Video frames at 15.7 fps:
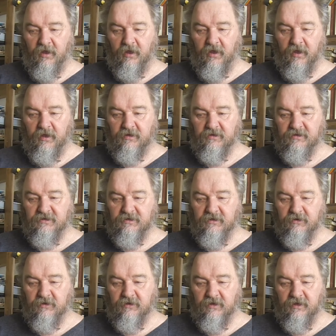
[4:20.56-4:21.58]

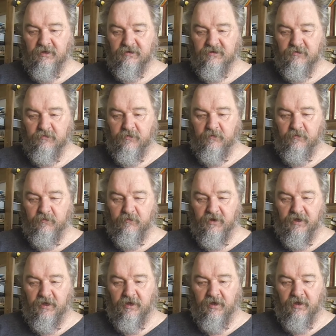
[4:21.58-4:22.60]
into
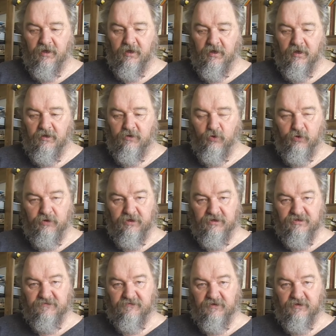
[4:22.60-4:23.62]
being an
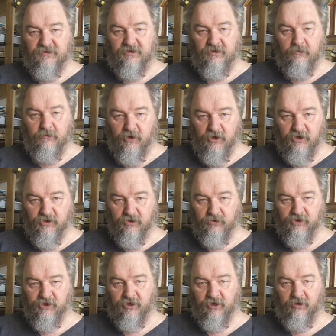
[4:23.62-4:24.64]
audience for this commercial
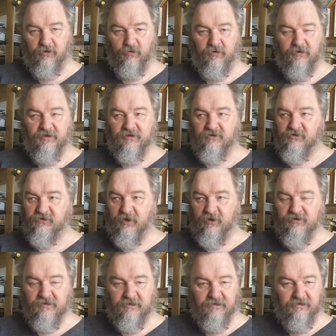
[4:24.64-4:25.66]
show with this
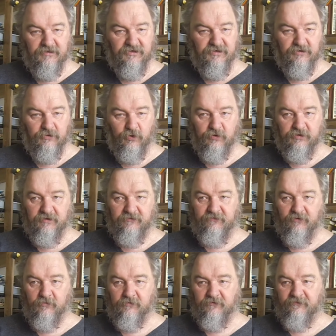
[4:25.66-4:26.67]
grossly distorted
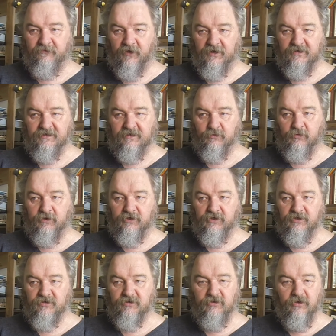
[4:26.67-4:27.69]
form of fighting, which
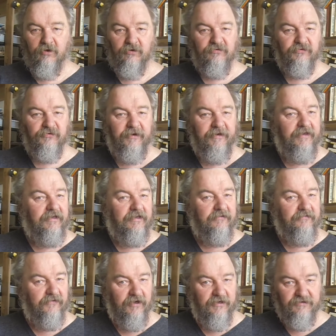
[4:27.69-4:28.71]
is not really
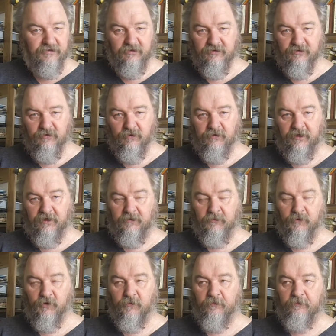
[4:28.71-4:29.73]
fighting at all
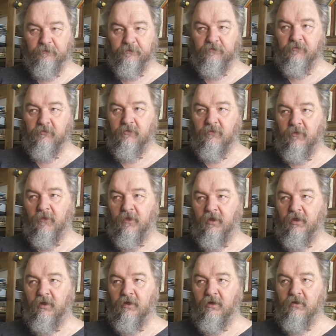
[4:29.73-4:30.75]
anymore.
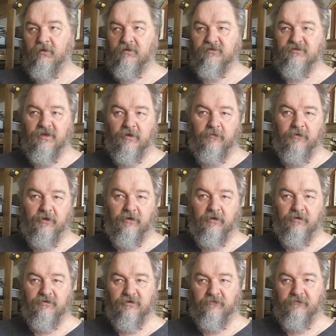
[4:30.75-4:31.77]
The same thing
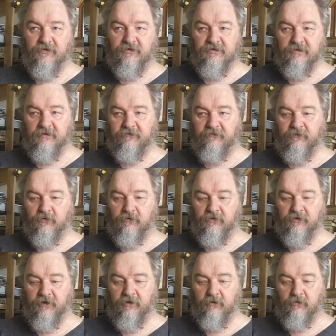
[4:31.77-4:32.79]
goes obviously
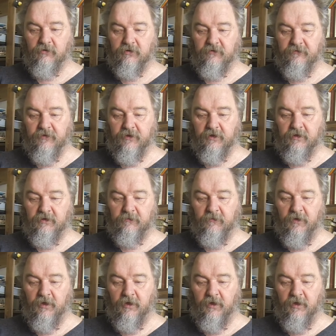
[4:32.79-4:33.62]
for all of the